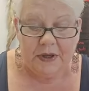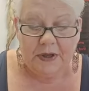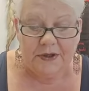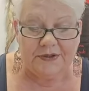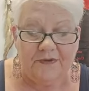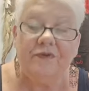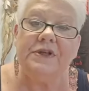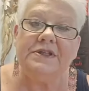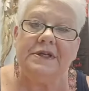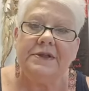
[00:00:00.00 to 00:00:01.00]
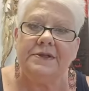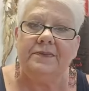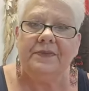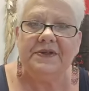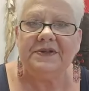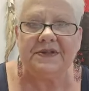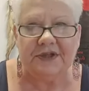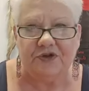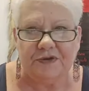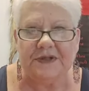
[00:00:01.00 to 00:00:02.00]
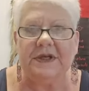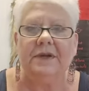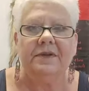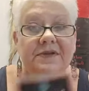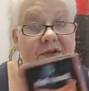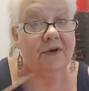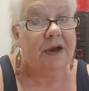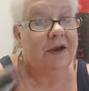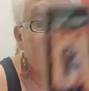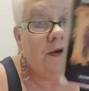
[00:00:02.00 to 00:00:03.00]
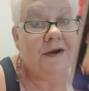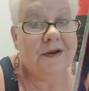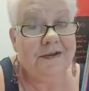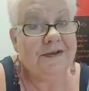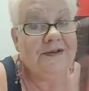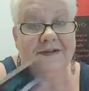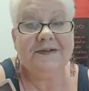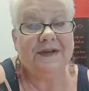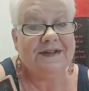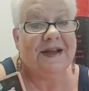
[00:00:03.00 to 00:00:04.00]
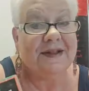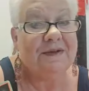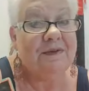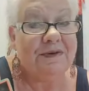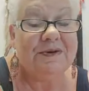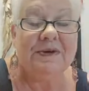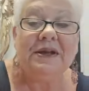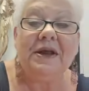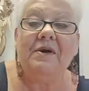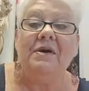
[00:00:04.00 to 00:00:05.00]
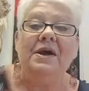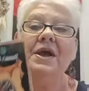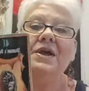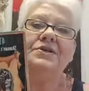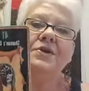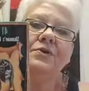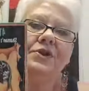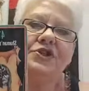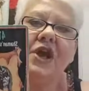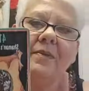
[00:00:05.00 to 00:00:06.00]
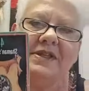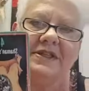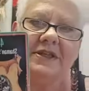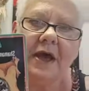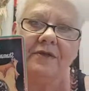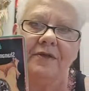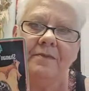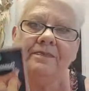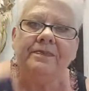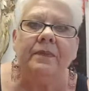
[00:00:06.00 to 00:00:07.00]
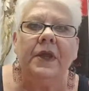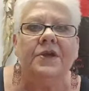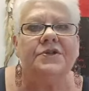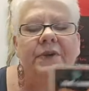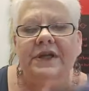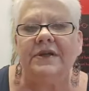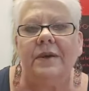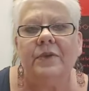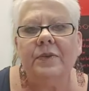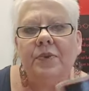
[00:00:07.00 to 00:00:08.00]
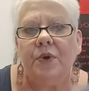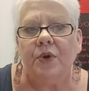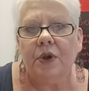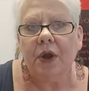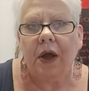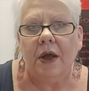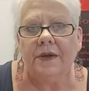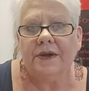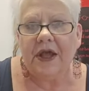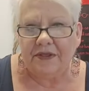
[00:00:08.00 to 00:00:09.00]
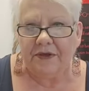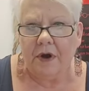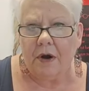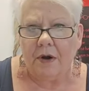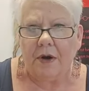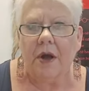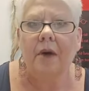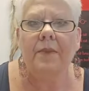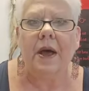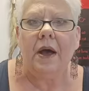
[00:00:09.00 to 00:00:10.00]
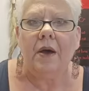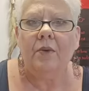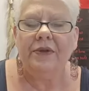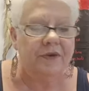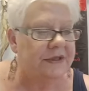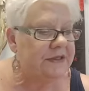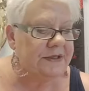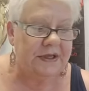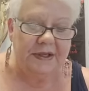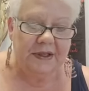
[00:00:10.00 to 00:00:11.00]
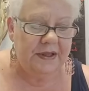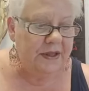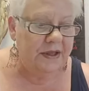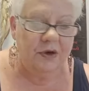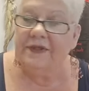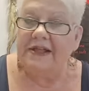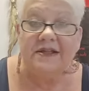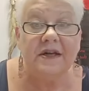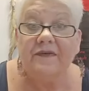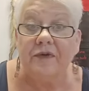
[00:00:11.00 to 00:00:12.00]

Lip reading: So, for instance, this is interesting. This is a great card. This is exactly what we're doing now. So, the Shaman's Death. So, anytime we pull a death card, about whether it's in, that's in